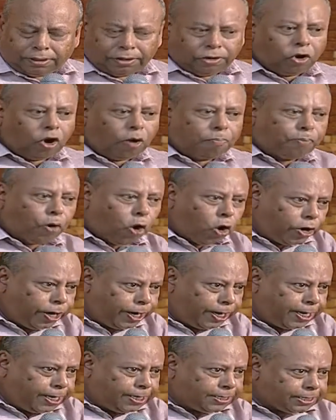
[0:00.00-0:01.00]
No
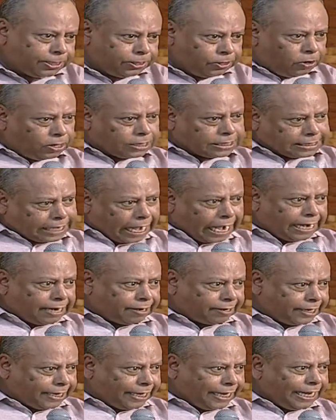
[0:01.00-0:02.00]
bonus, no
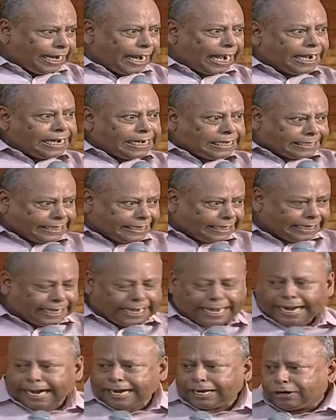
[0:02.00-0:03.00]
salary,
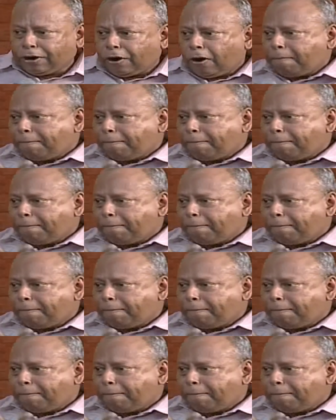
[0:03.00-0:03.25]
LTA, no